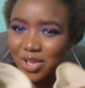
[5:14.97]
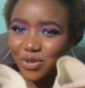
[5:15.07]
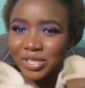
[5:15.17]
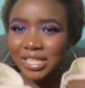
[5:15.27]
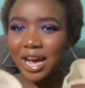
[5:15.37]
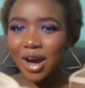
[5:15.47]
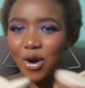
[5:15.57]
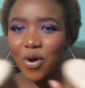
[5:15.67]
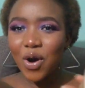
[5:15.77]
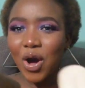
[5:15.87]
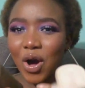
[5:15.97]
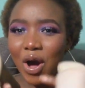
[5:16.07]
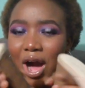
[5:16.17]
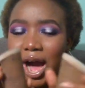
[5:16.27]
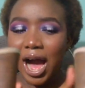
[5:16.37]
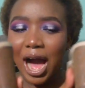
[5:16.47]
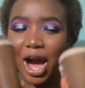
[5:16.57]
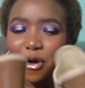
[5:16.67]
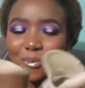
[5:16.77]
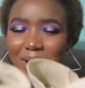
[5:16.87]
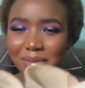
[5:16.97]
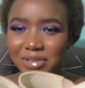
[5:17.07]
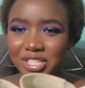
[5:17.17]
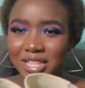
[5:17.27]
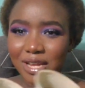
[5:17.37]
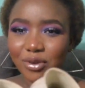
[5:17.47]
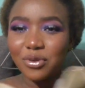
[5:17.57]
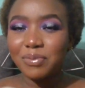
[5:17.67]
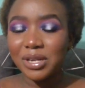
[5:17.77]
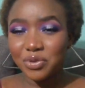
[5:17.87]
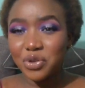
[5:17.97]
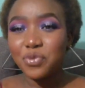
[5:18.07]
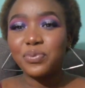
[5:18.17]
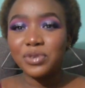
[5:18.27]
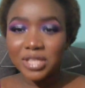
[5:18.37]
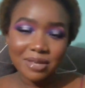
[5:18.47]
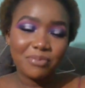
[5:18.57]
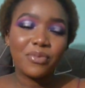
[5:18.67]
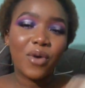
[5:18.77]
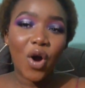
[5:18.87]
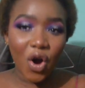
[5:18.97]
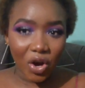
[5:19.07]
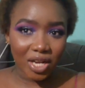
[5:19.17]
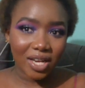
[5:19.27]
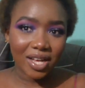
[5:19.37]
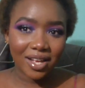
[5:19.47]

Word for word: you see how how mamish they look but when you put them on